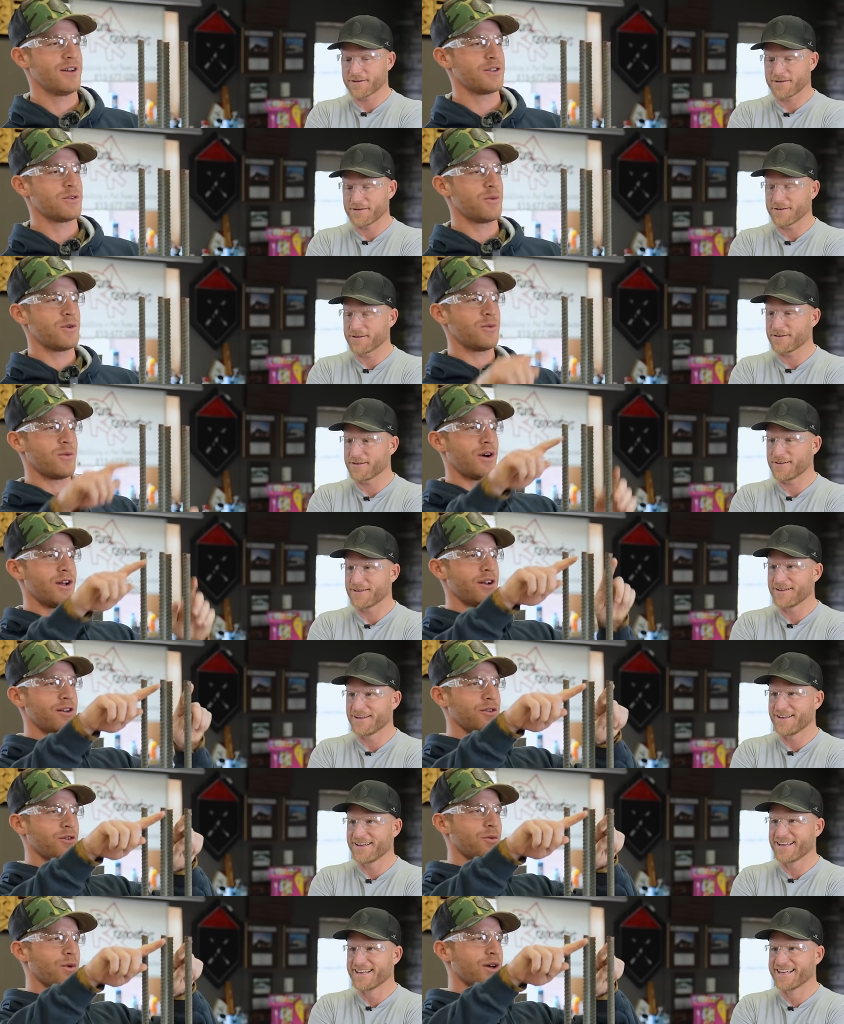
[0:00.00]
Speaker 1: So do you
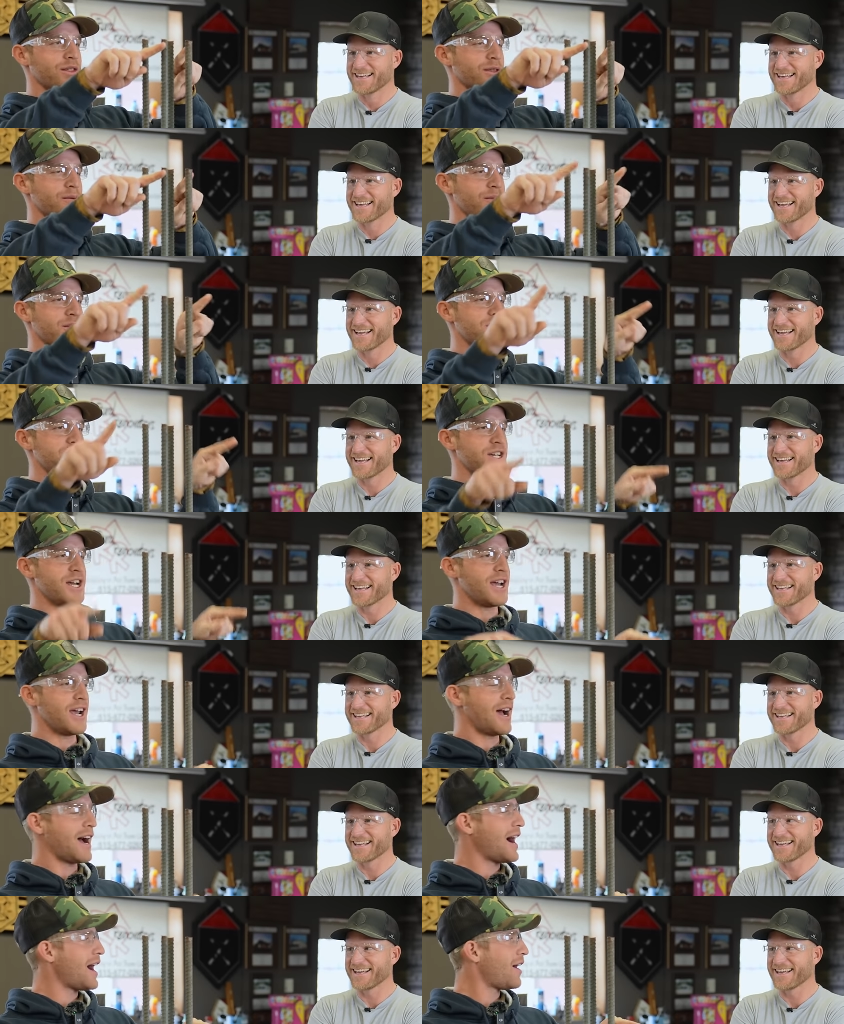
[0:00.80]
want do we want them to
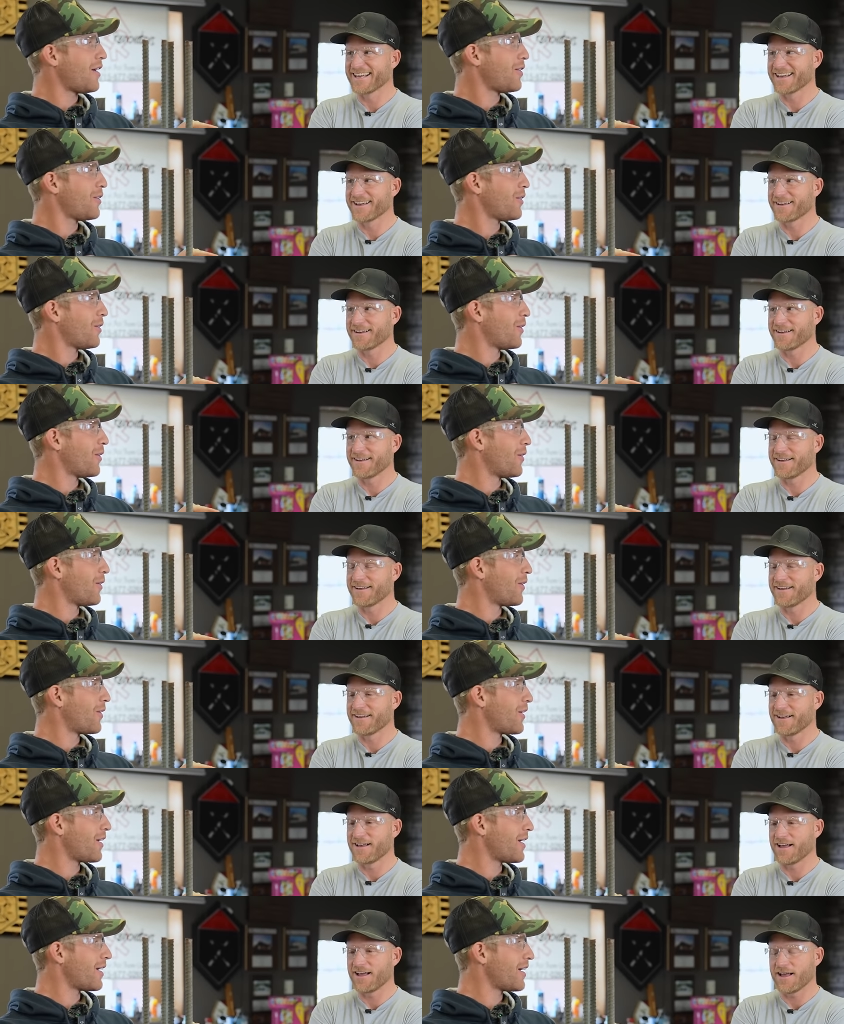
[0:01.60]
J out
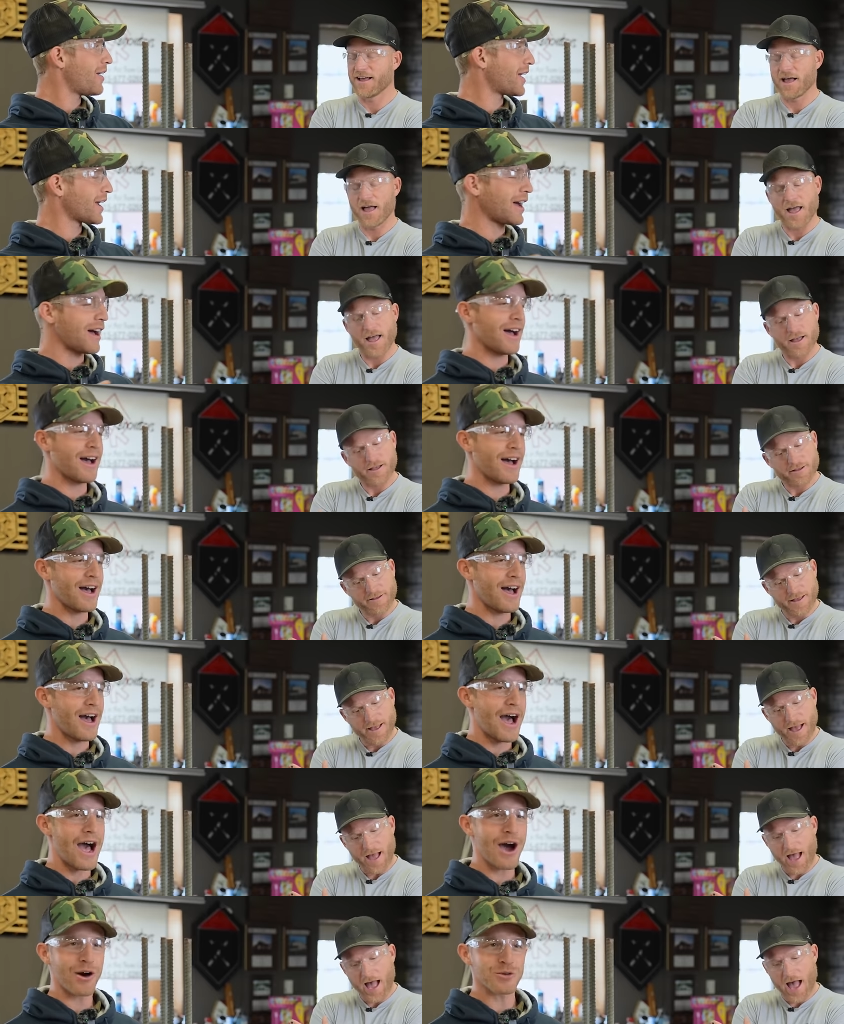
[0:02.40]
or like
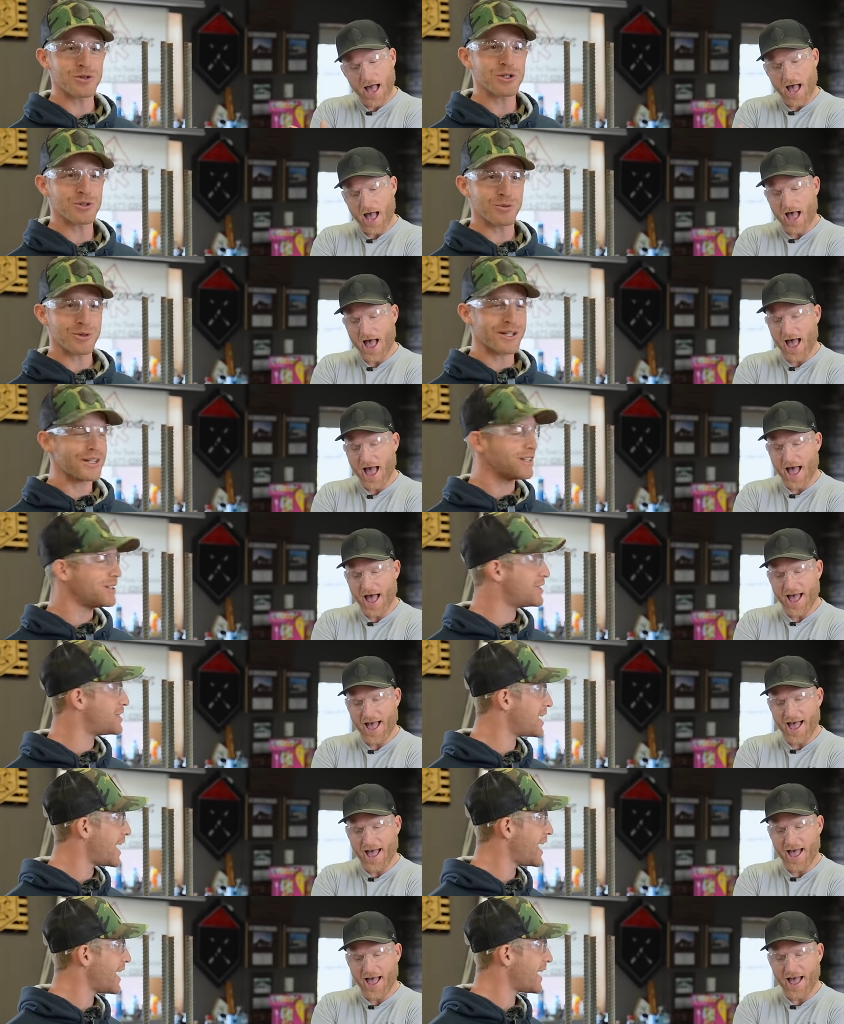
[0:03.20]
how should we
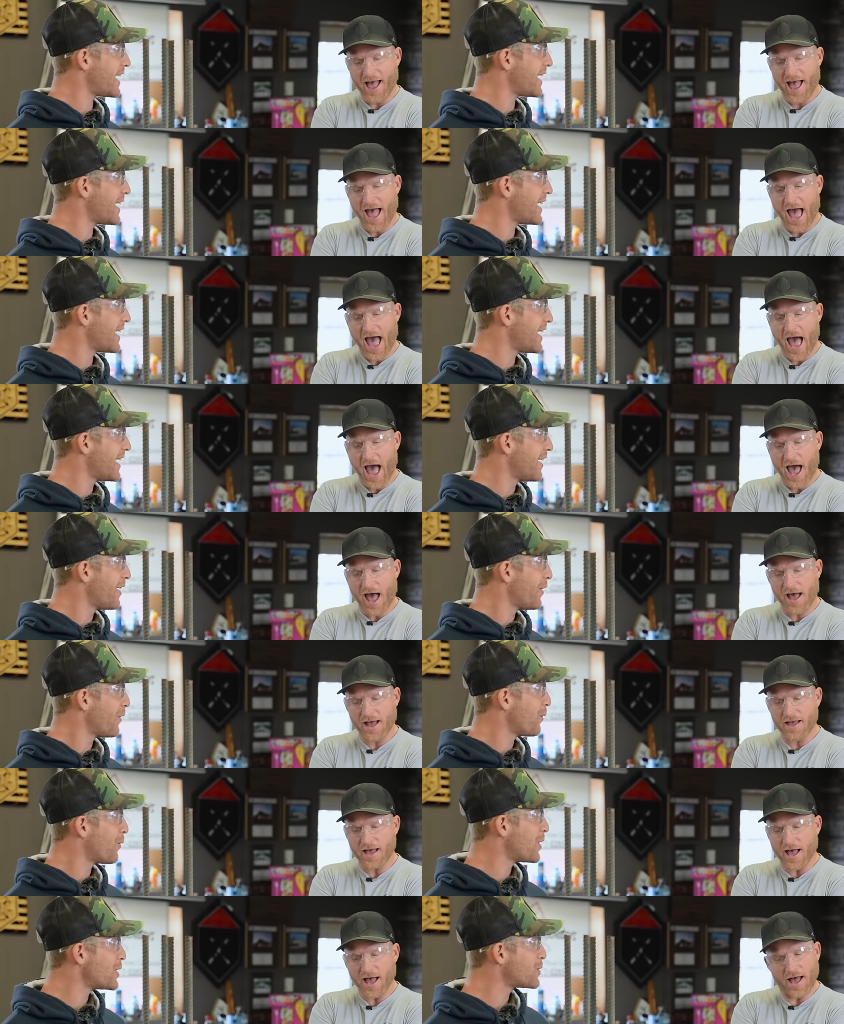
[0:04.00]
J it?
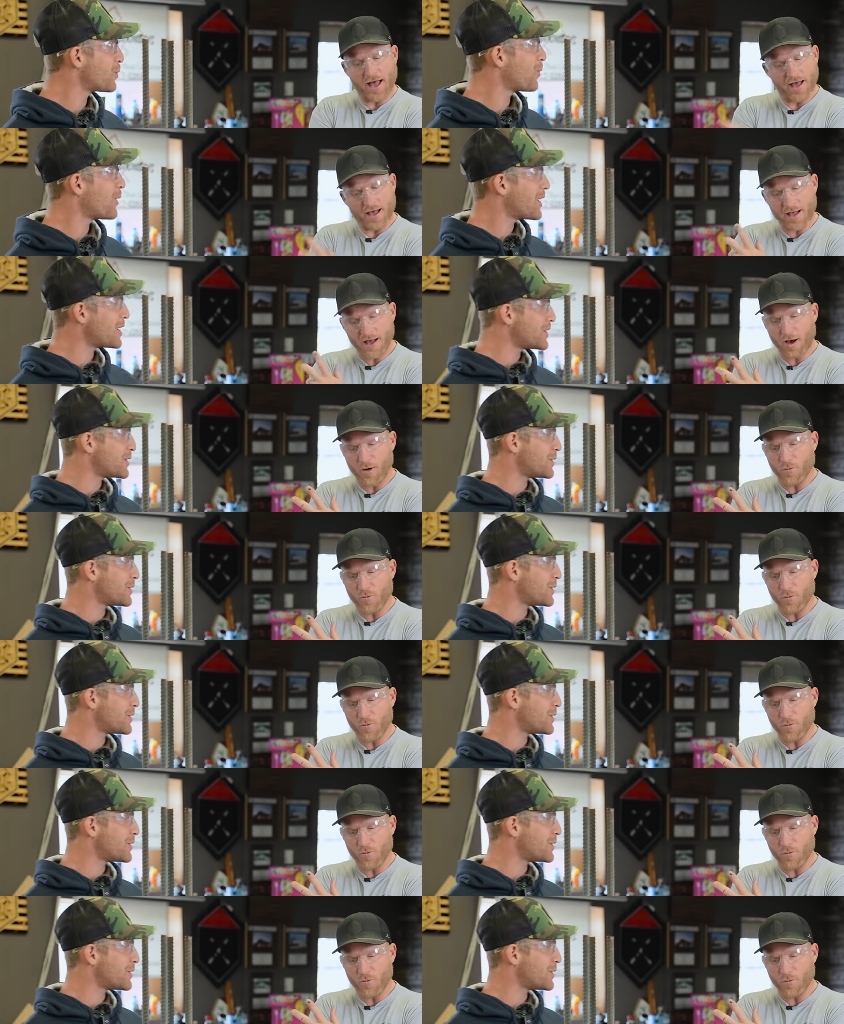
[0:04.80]
I, Which way